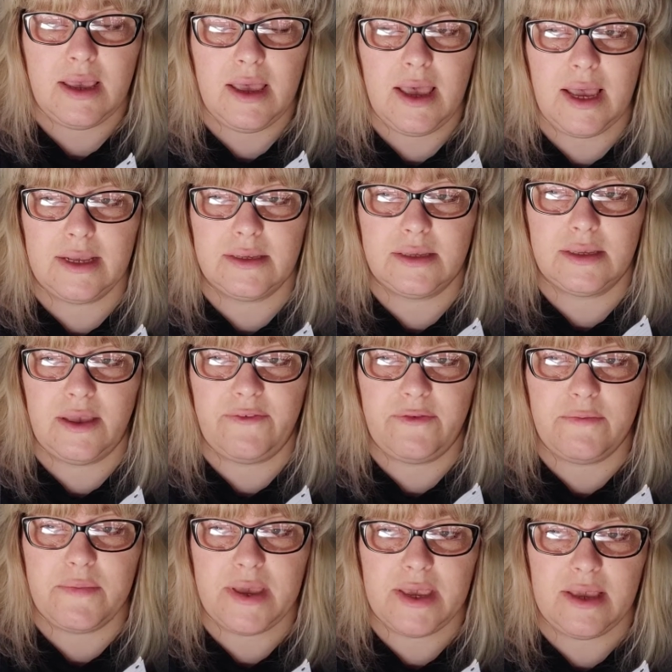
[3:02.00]
And so for
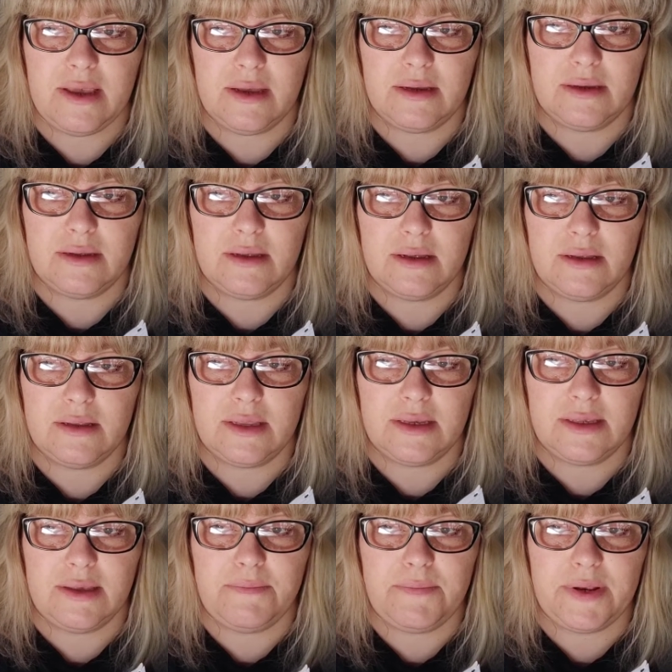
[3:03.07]
me, the
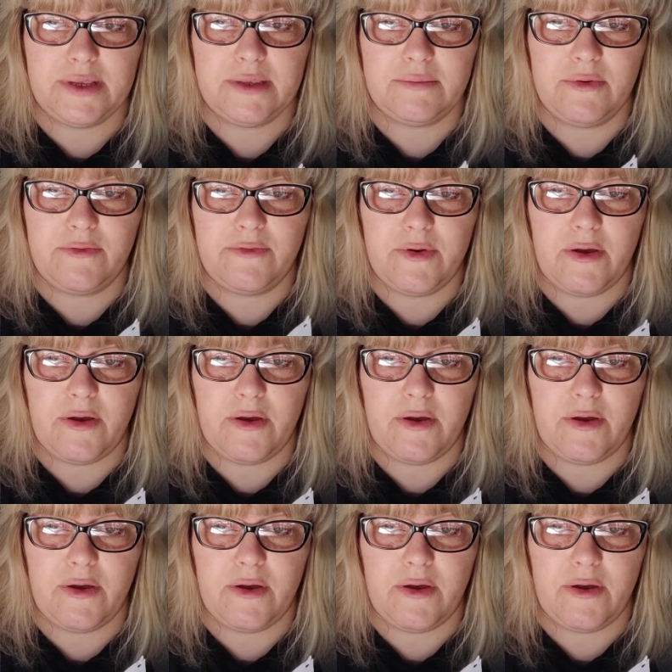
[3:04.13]
symbolism of